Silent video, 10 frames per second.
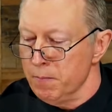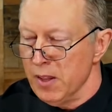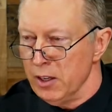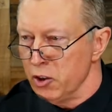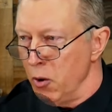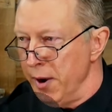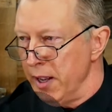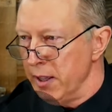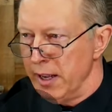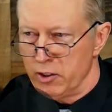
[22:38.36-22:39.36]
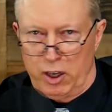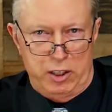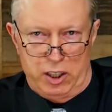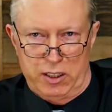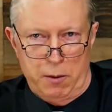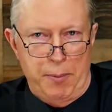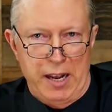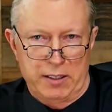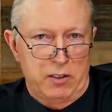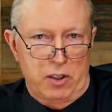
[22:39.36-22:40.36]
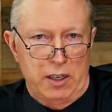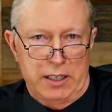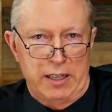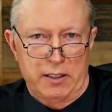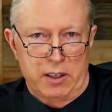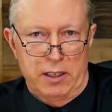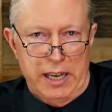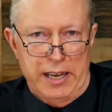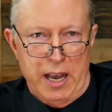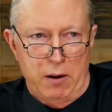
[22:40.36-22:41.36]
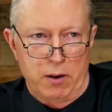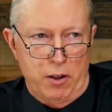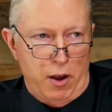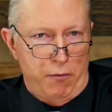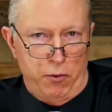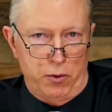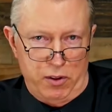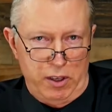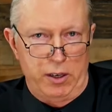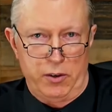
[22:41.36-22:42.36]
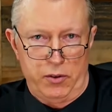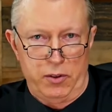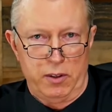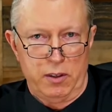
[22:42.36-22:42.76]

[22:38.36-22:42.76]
is going. It's just the pestilence that's going to take out a fourth of the earth.